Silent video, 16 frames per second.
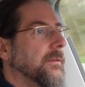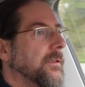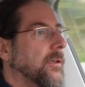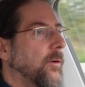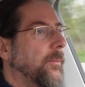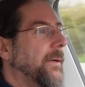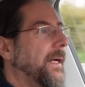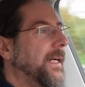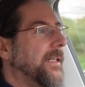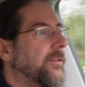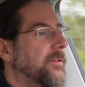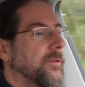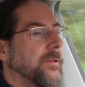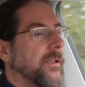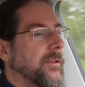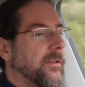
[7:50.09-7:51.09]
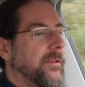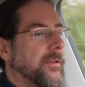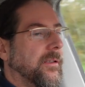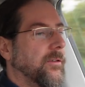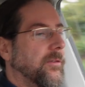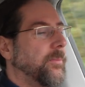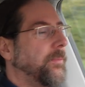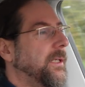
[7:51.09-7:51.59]
go back to the,
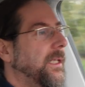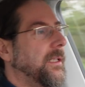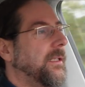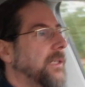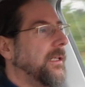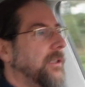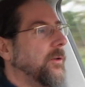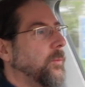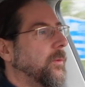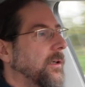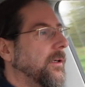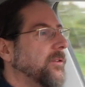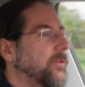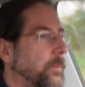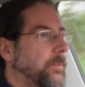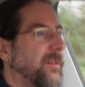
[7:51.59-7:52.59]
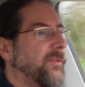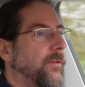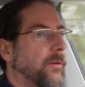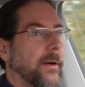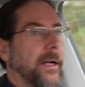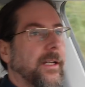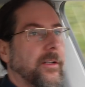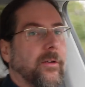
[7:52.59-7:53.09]
the speed that it was
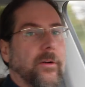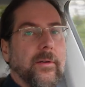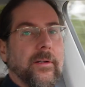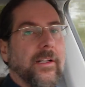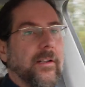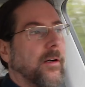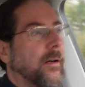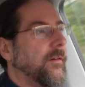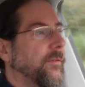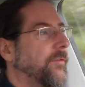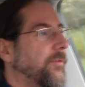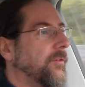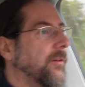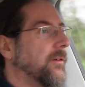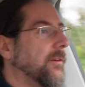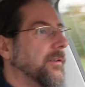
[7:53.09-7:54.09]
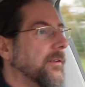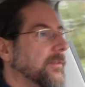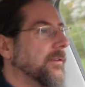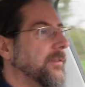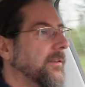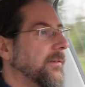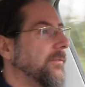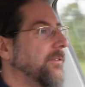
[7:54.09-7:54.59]
before I turned it off
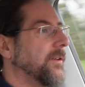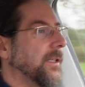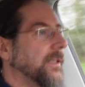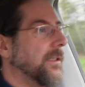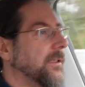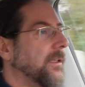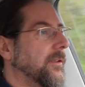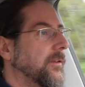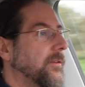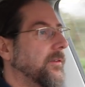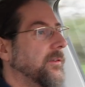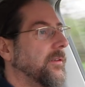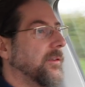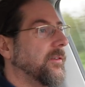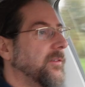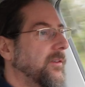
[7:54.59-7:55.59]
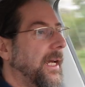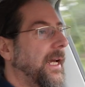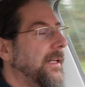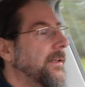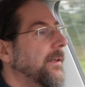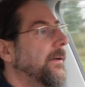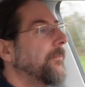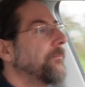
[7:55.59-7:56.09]
or something? It's just sad.